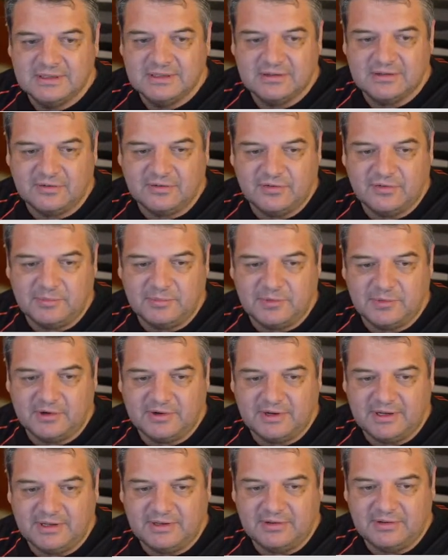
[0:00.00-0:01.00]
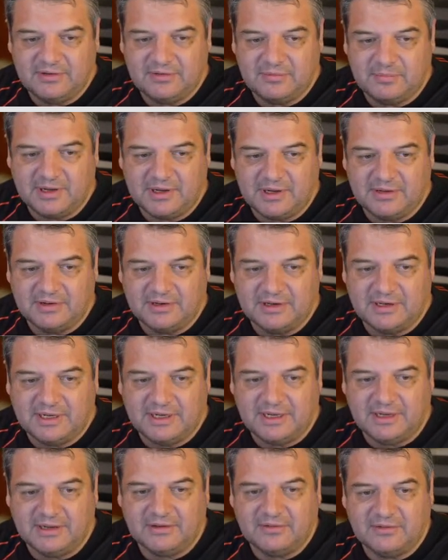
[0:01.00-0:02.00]
the formula is
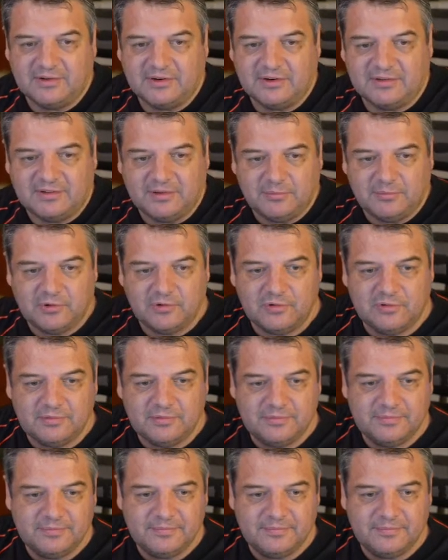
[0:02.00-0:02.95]
basically very simple.